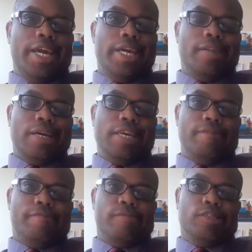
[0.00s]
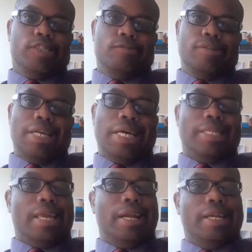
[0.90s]
How a you folks doing
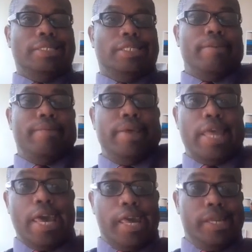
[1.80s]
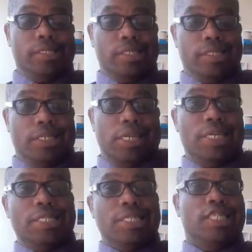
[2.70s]
out there in TV land.
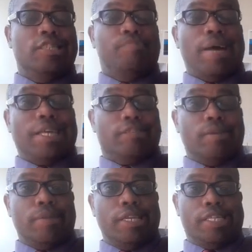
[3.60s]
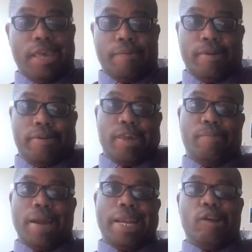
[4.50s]
This is Apostle M. D. Tidwell. You
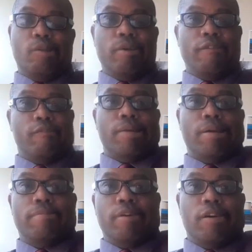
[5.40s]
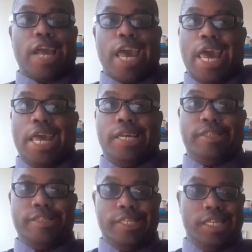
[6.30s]
might know me from my
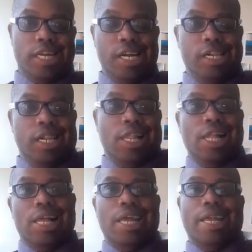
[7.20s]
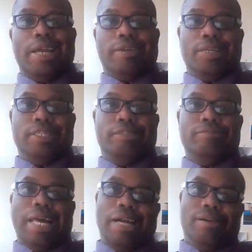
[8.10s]
broadcast in the early
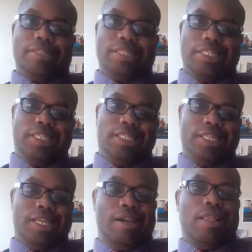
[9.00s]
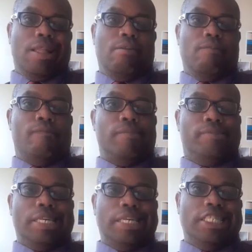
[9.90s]
2000s on
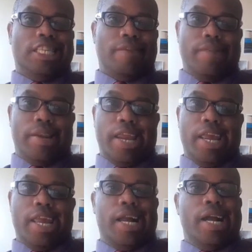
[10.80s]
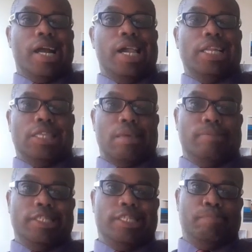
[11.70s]
1570
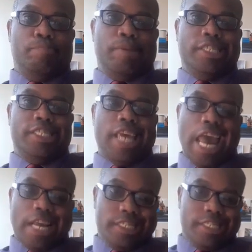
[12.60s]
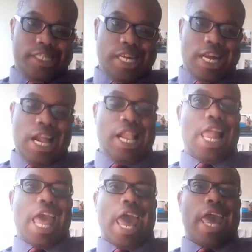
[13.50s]
WBGX
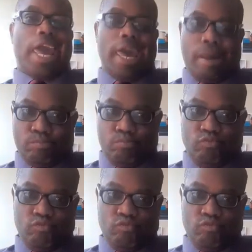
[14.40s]
AM